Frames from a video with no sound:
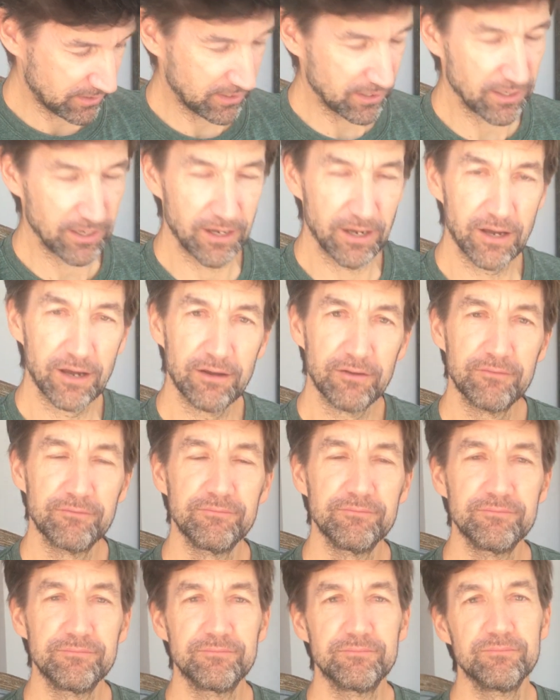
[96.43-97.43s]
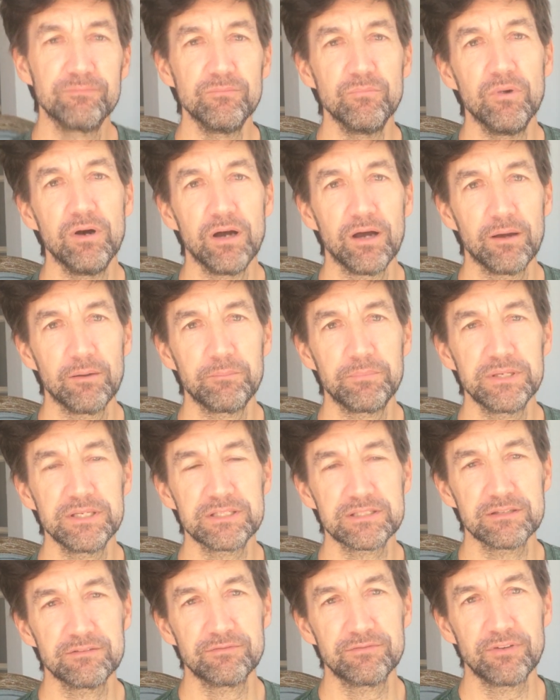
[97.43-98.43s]
a
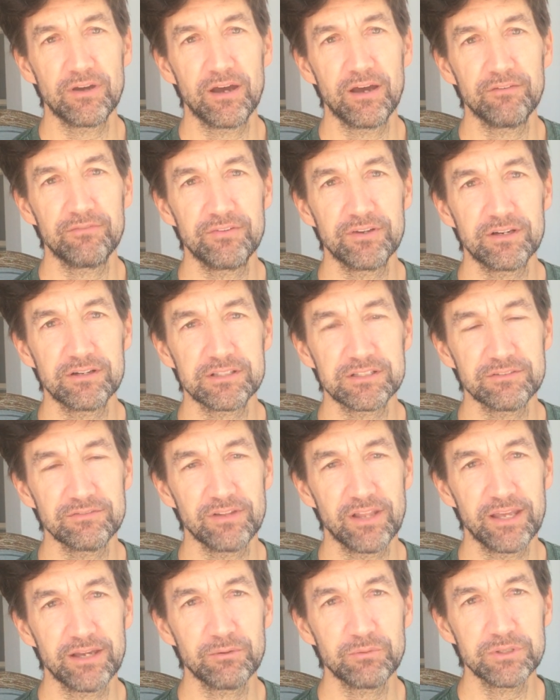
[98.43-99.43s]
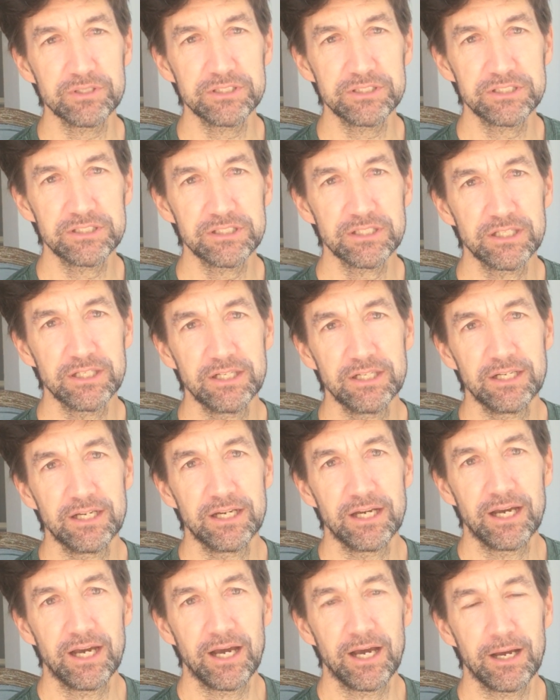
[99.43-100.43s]
piece of figurative language
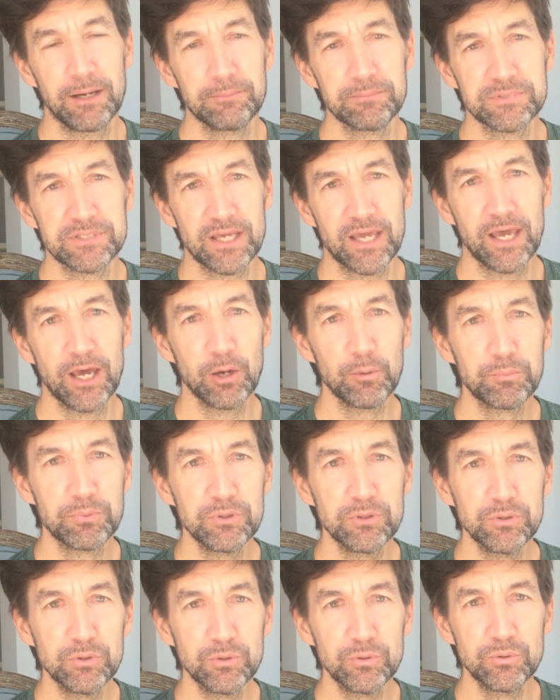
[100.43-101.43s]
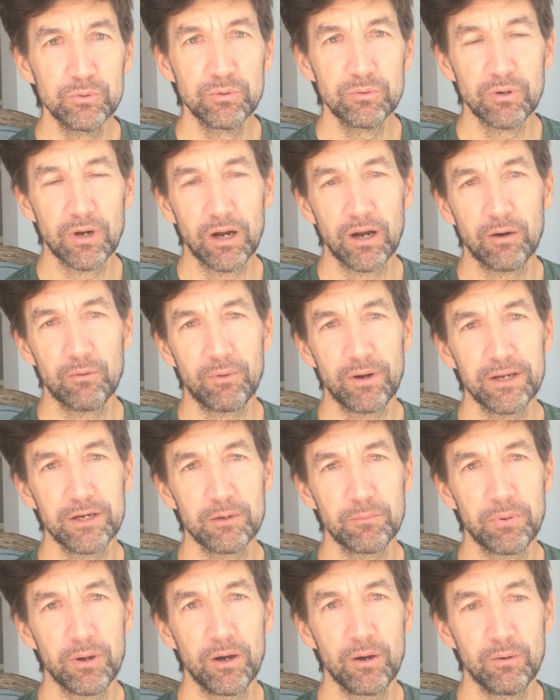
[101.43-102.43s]
to help you write
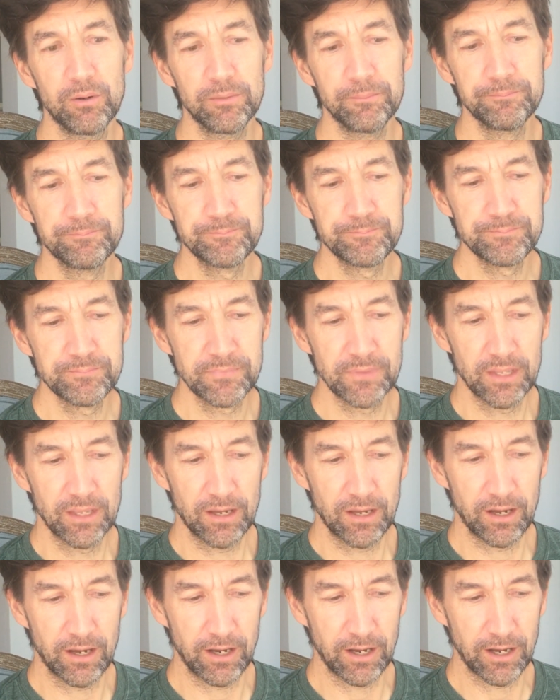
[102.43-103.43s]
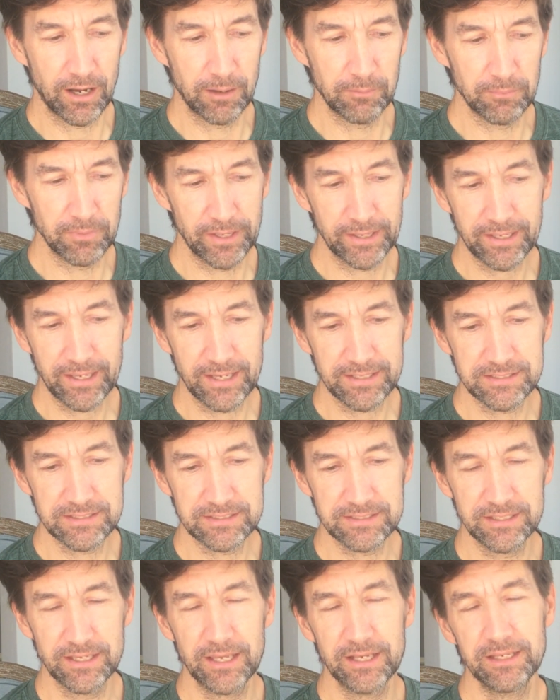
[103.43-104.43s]
your poem. Like Cassie
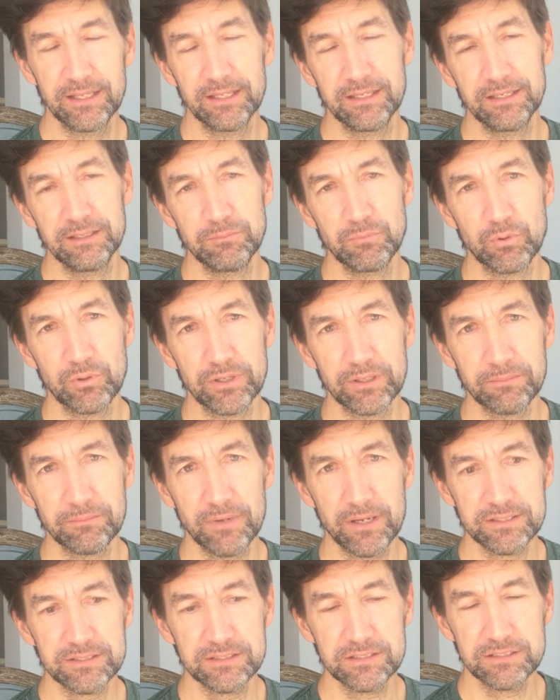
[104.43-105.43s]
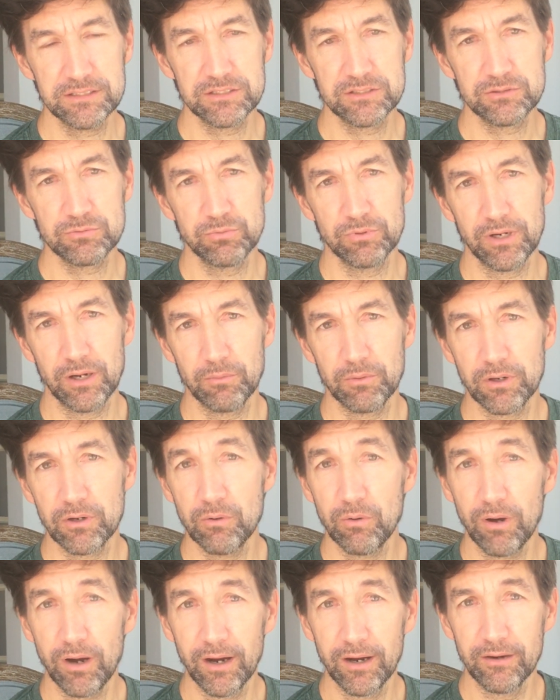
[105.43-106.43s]
said in the morning message, we're not
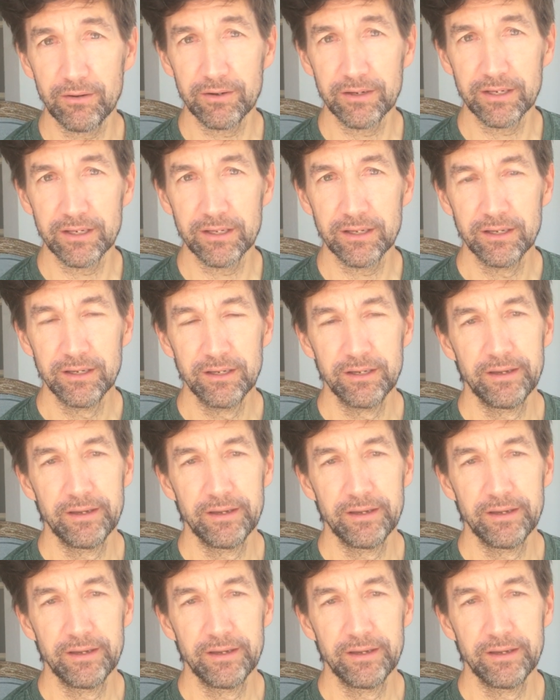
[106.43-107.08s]
requiring